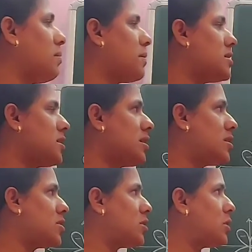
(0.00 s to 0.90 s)

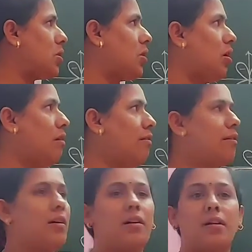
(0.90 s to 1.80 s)
representation of
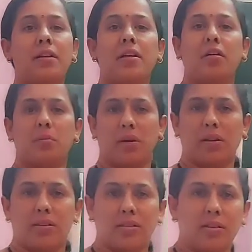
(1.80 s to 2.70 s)
d
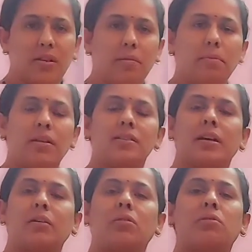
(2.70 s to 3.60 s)
orbitals. D means,
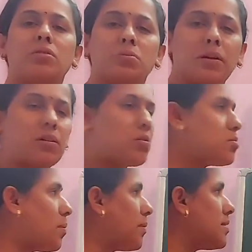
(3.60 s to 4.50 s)
according to
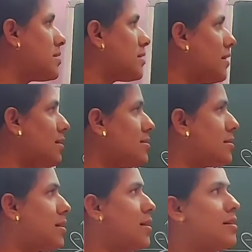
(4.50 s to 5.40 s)
spectroscopic studies,
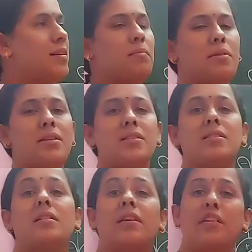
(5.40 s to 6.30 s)
D
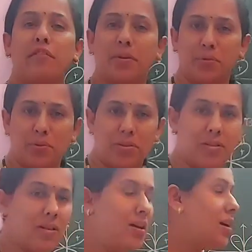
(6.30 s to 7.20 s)
means diffused.
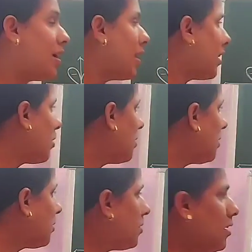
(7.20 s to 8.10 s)

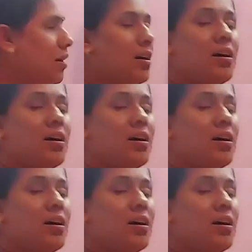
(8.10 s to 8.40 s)
According to the